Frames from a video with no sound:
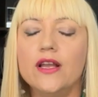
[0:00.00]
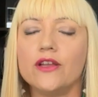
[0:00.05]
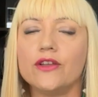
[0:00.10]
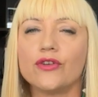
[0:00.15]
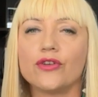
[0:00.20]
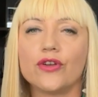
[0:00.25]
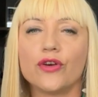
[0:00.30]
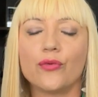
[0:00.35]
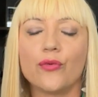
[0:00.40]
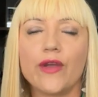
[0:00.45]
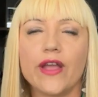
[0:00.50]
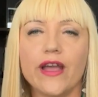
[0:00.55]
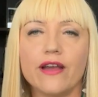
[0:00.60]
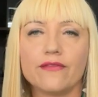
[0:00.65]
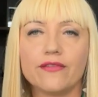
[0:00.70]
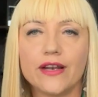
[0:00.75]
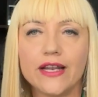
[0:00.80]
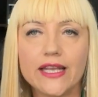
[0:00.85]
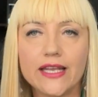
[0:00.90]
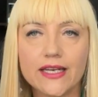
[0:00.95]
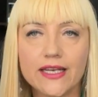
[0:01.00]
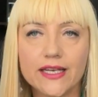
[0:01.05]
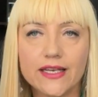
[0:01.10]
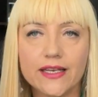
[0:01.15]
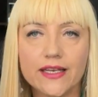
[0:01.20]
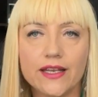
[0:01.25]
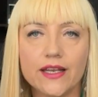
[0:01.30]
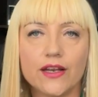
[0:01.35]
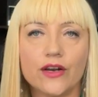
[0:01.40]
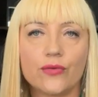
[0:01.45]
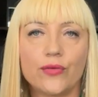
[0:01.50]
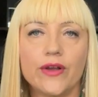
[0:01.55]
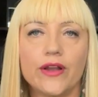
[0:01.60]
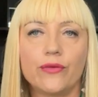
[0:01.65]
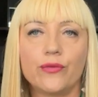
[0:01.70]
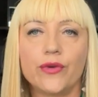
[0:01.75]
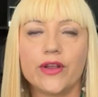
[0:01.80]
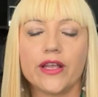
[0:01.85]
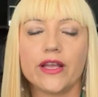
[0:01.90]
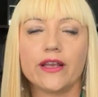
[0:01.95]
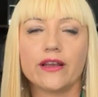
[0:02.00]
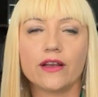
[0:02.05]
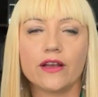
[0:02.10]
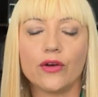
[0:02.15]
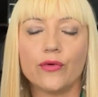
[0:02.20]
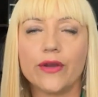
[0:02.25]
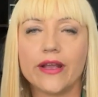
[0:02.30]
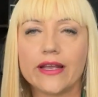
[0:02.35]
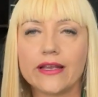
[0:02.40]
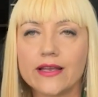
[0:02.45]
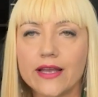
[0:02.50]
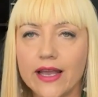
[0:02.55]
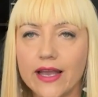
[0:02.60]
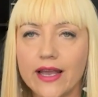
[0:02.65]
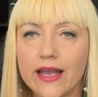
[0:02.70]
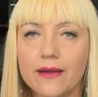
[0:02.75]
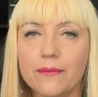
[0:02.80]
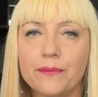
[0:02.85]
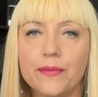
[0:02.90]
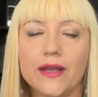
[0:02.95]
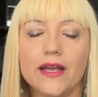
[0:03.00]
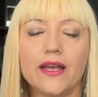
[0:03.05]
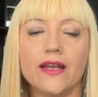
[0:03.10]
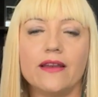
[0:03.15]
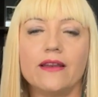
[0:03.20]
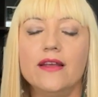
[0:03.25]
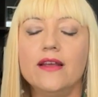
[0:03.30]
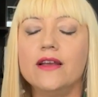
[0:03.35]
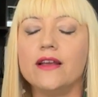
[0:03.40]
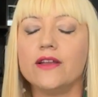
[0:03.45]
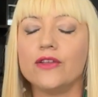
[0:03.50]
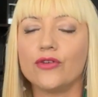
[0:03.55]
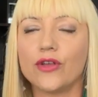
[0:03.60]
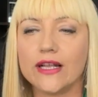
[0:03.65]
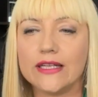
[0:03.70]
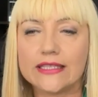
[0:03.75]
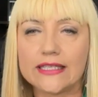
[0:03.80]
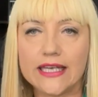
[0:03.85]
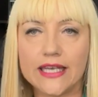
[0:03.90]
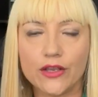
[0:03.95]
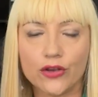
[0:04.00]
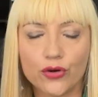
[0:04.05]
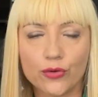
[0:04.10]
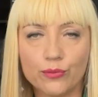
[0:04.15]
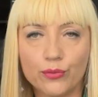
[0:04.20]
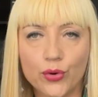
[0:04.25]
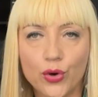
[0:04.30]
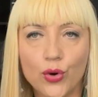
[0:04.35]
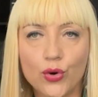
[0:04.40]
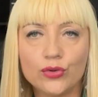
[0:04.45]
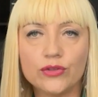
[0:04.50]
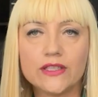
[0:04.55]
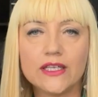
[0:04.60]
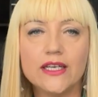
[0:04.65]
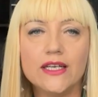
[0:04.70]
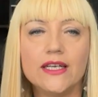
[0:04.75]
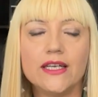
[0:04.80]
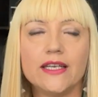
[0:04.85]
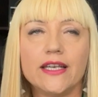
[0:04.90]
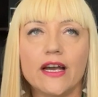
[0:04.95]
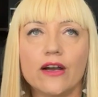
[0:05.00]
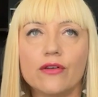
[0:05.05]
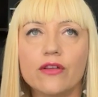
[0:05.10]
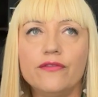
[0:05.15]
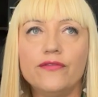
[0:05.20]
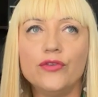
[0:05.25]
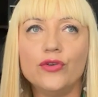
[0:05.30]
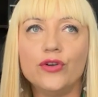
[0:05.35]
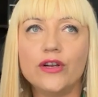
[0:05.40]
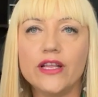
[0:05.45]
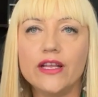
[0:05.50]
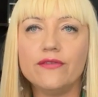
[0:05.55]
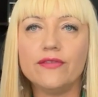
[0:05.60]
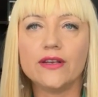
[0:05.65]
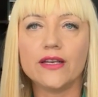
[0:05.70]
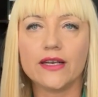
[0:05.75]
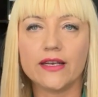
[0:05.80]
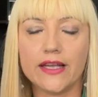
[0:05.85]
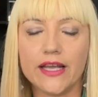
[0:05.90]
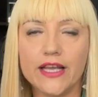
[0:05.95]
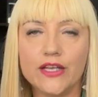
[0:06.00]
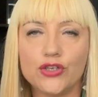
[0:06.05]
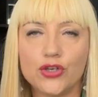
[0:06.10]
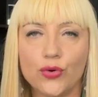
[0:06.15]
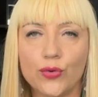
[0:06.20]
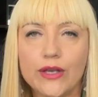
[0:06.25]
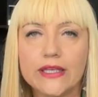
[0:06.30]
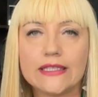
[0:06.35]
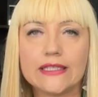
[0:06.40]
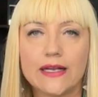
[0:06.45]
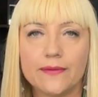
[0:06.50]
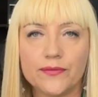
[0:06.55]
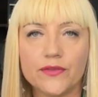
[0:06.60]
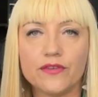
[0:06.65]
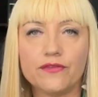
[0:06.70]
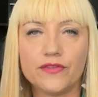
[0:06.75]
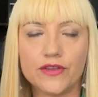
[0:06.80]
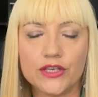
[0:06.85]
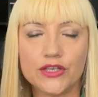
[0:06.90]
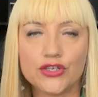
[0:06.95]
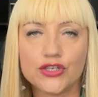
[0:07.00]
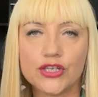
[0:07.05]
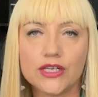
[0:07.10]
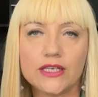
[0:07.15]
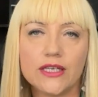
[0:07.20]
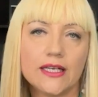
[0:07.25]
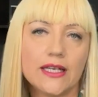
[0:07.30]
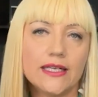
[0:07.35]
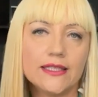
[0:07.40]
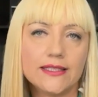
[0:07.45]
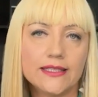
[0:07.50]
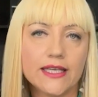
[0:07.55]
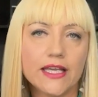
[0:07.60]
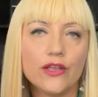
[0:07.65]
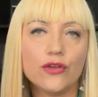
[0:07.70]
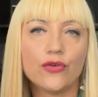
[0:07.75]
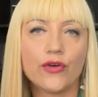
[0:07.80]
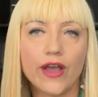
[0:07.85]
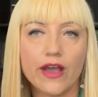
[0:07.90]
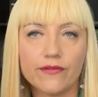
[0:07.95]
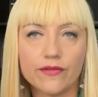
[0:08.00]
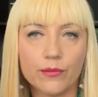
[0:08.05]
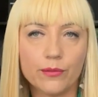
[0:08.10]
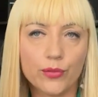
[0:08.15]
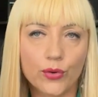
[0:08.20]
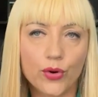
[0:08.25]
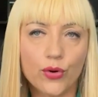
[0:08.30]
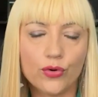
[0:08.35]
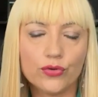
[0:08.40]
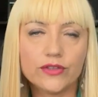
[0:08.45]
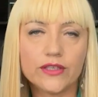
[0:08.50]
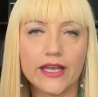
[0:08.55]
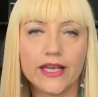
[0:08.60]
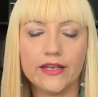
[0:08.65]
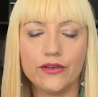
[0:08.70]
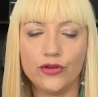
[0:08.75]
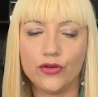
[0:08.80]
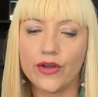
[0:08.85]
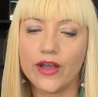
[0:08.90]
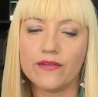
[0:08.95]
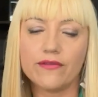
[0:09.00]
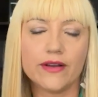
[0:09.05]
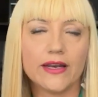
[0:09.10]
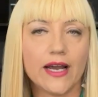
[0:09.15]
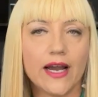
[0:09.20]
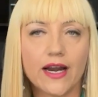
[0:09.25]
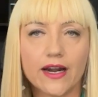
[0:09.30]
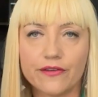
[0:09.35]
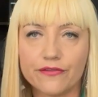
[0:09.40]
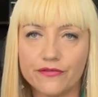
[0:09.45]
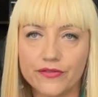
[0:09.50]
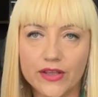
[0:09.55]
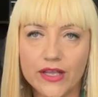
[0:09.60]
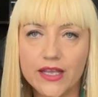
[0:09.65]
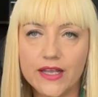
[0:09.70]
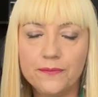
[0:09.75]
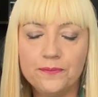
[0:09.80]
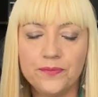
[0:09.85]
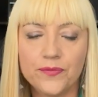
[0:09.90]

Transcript: we have Lake Lanier where we can go and camp and you can take your boat. Now, if you live in an HOA subdivision, let's say you have a boat and you have an RV,